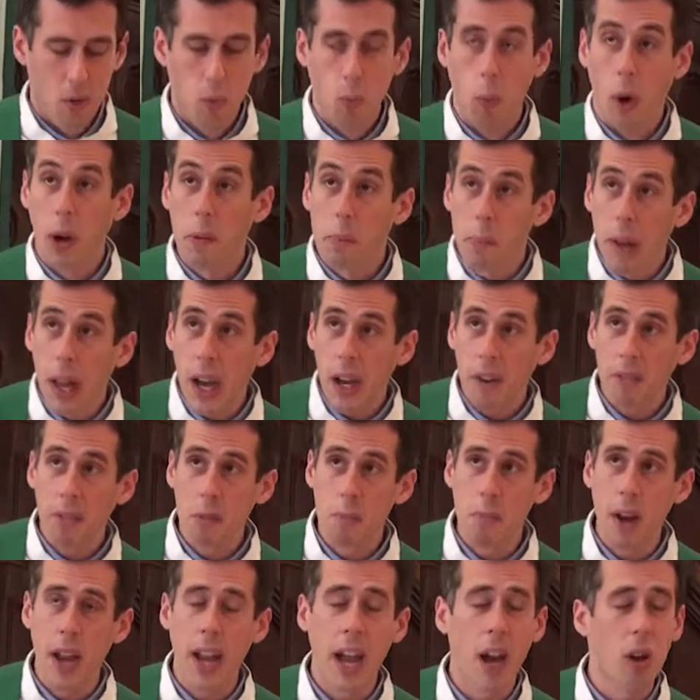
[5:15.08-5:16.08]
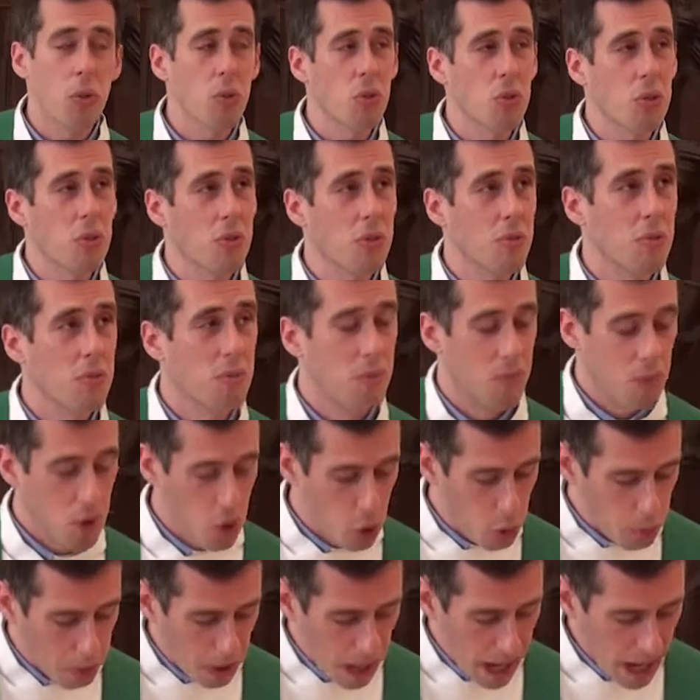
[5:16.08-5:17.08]
1 block from my house?
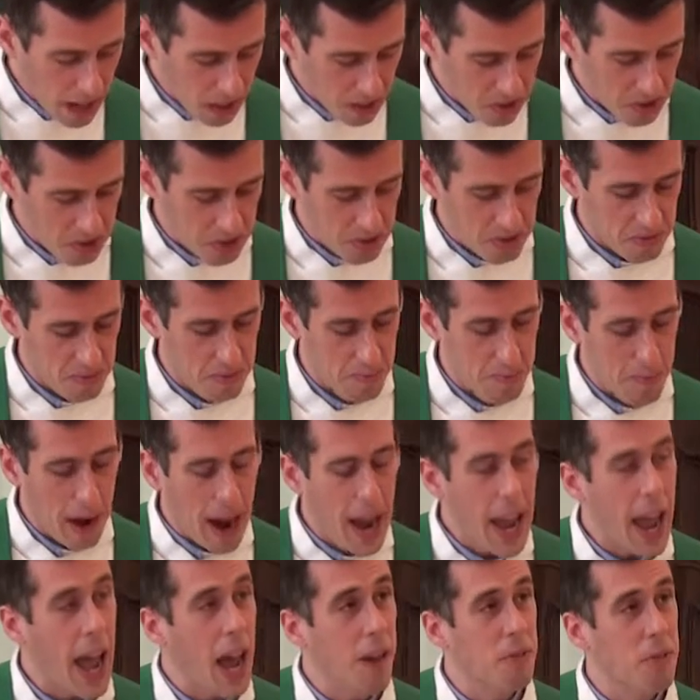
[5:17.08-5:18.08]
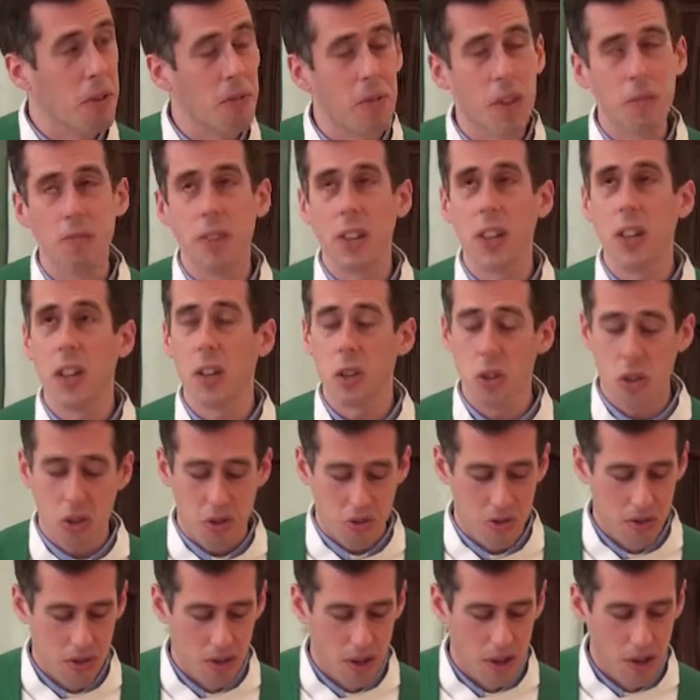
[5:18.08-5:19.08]
2 blocks? My half of the village?